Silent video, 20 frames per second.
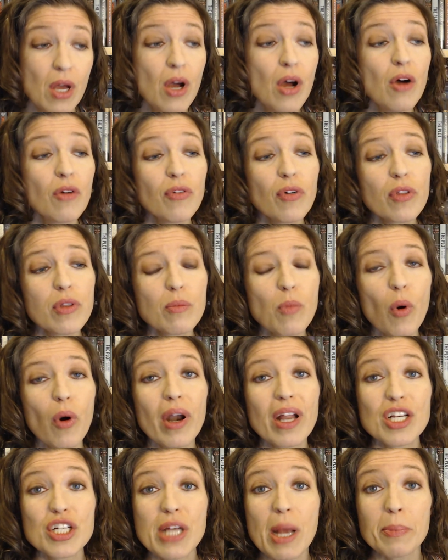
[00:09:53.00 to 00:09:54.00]
Furthermore,
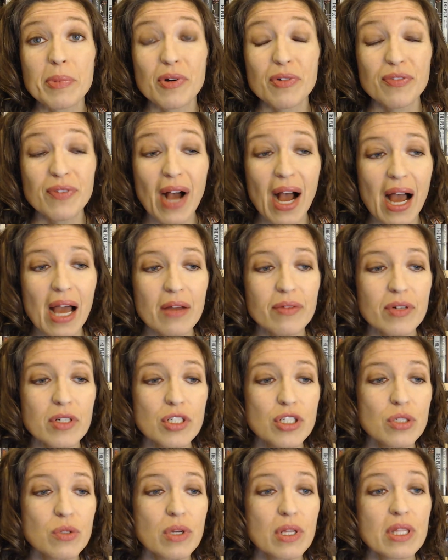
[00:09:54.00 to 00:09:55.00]
in chapter 5,
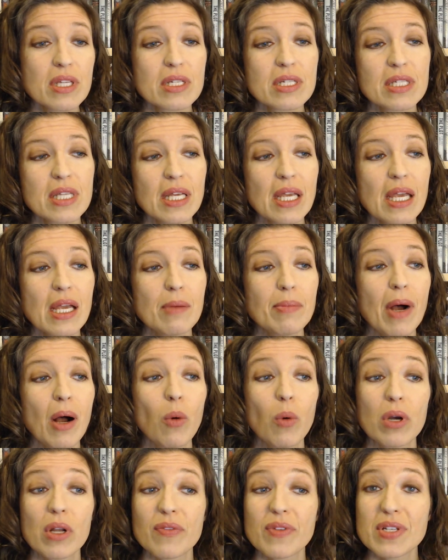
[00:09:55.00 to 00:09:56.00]
Judith is thinking about
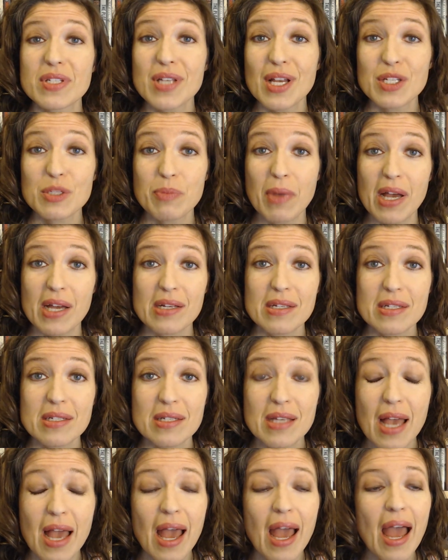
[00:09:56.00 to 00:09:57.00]
one of the suspects,
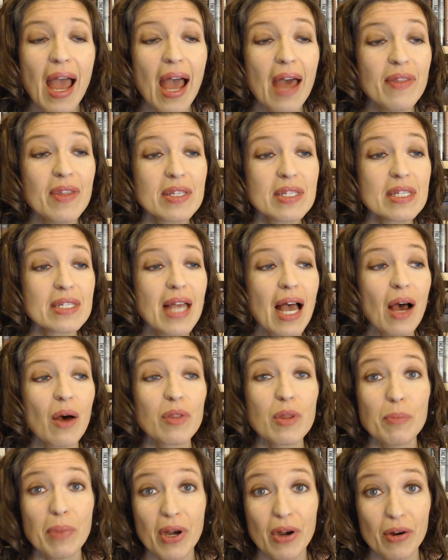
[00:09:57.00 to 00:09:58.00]
and this is how
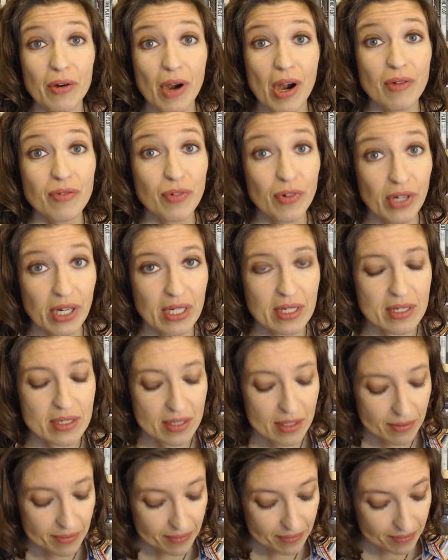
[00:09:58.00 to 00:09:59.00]
the paragraph reads.
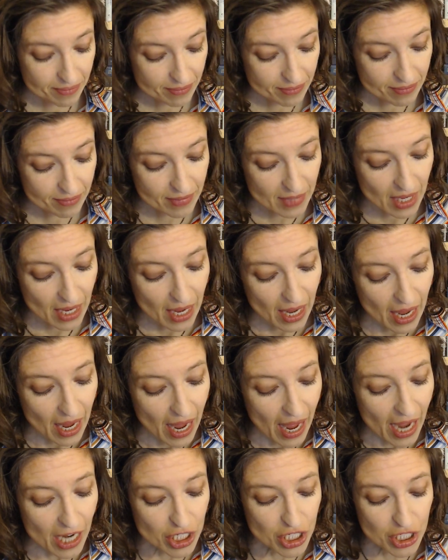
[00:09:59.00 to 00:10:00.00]

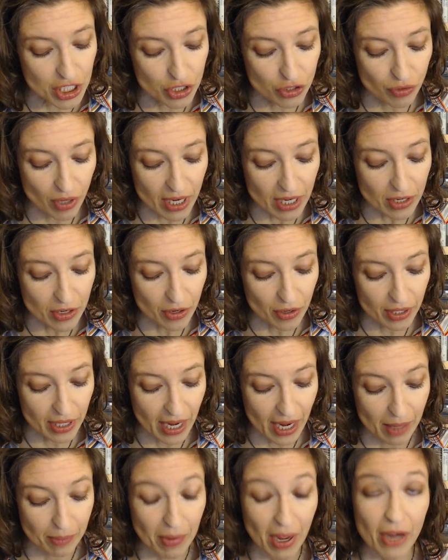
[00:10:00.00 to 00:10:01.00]
As she straightened her
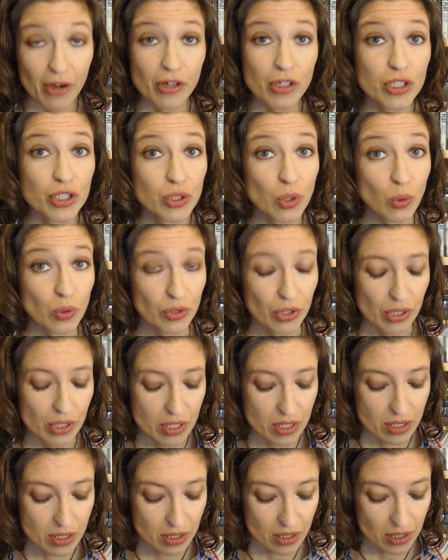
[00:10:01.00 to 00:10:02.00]
cape on her
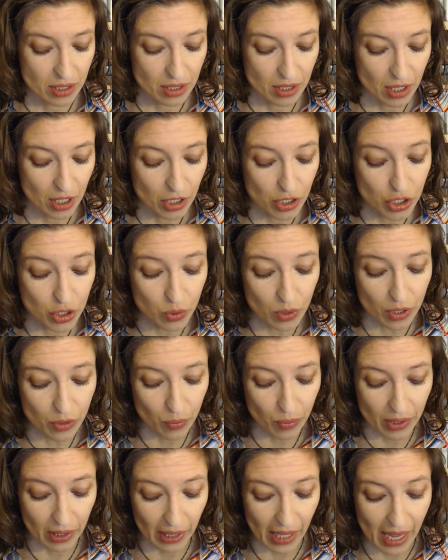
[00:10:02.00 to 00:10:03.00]
shoulders, Judith
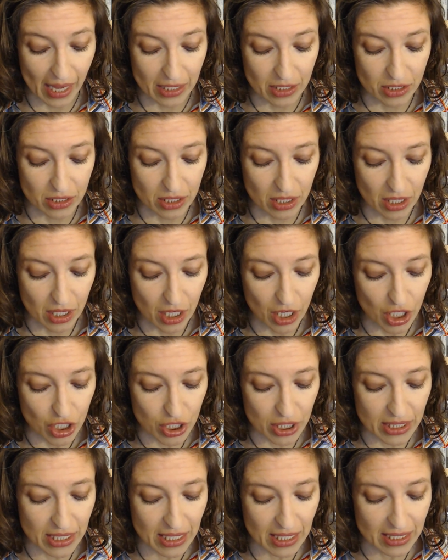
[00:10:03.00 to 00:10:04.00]
realized
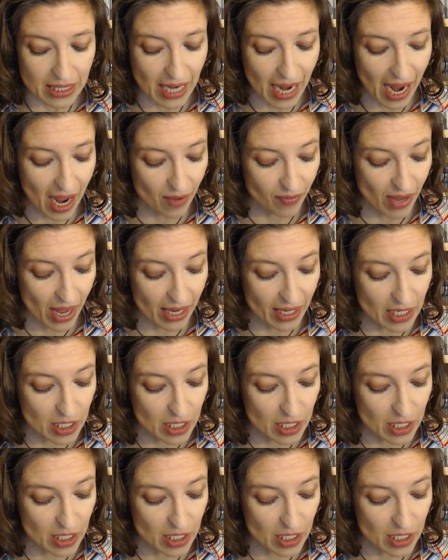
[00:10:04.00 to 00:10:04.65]
she didn't have any